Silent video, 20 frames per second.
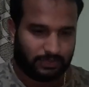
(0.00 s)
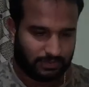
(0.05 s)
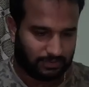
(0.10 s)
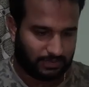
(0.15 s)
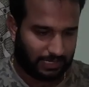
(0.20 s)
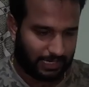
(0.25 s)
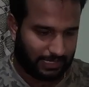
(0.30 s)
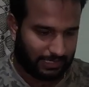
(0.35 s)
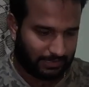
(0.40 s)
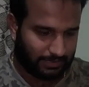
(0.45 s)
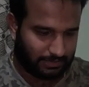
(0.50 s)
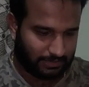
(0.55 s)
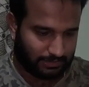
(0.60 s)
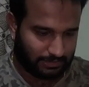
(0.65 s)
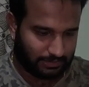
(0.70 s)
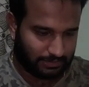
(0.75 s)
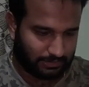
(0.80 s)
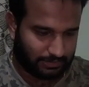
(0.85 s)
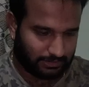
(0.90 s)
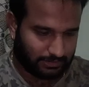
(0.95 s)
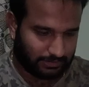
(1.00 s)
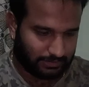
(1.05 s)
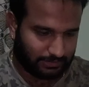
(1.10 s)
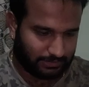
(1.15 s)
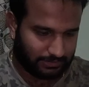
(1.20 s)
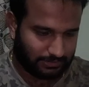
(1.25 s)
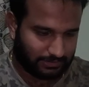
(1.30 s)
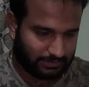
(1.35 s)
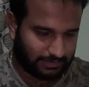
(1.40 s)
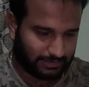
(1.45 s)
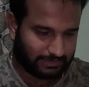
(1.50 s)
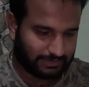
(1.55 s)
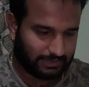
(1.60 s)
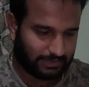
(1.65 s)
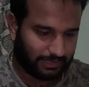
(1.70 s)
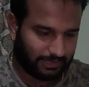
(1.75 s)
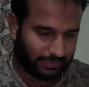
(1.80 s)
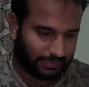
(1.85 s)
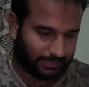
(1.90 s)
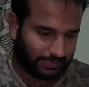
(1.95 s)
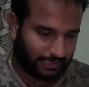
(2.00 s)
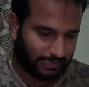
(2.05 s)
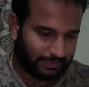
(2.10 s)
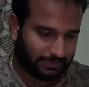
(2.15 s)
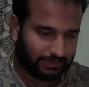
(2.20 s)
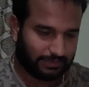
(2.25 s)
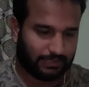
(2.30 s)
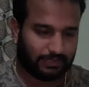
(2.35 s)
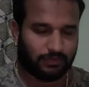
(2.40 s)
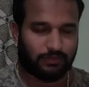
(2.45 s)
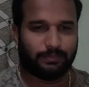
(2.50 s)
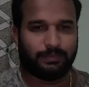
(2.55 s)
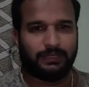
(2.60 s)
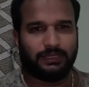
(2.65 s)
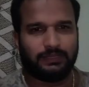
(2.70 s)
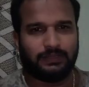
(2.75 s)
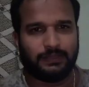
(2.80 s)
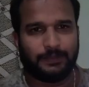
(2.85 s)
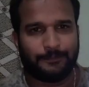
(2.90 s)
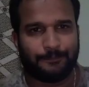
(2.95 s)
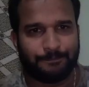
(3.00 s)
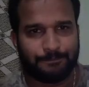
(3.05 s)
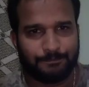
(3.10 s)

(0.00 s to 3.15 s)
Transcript: 9 uh, 699 rupees